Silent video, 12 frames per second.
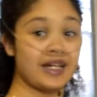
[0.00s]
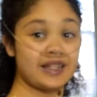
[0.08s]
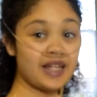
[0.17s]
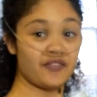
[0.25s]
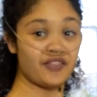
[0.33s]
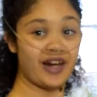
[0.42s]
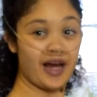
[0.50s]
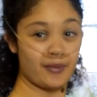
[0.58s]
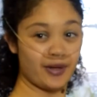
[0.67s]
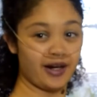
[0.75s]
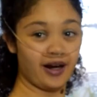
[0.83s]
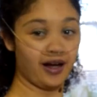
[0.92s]
Nothing
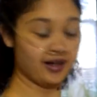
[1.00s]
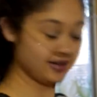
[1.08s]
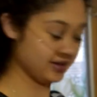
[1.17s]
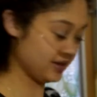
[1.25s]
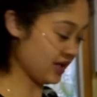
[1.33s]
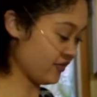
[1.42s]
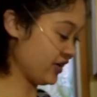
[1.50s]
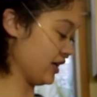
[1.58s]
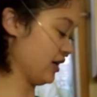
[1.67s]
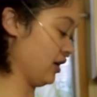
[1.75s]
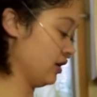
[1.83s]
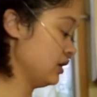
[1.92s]
happened at all. Nothing
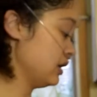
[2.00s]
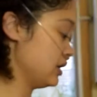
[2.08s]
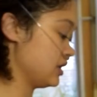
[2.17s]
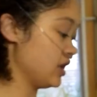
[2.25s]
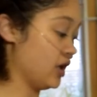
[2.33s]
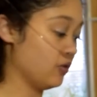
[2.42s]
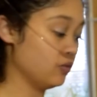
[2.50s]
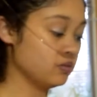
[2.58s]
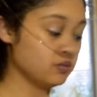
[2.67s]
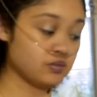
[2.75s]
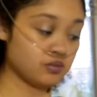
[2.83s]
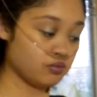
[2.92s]
at all. So,
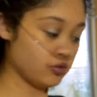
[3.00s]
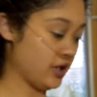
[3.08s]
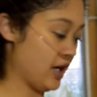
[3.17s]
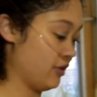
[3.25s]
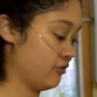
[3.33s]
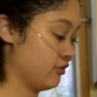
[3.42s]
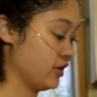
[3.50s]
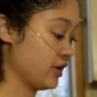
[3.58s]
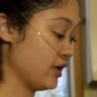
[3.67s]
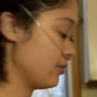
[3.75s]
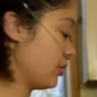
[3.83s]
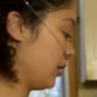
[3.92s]
we're
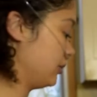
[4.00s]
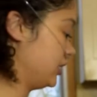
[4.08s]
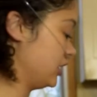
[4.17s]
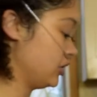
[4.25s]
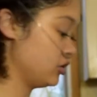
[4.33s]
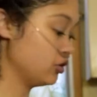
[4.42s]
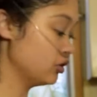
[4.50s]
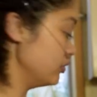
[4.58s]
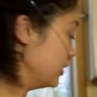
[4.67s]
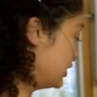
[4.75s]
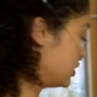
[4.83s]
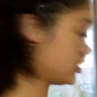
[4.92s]
gonna probably need 2 of
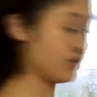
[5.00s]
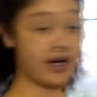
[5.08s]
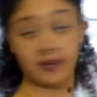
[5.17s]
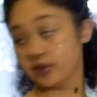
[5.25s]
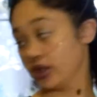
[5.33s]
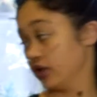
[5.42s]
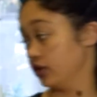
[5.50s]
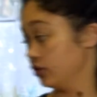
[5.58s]
these. So I'm gonna do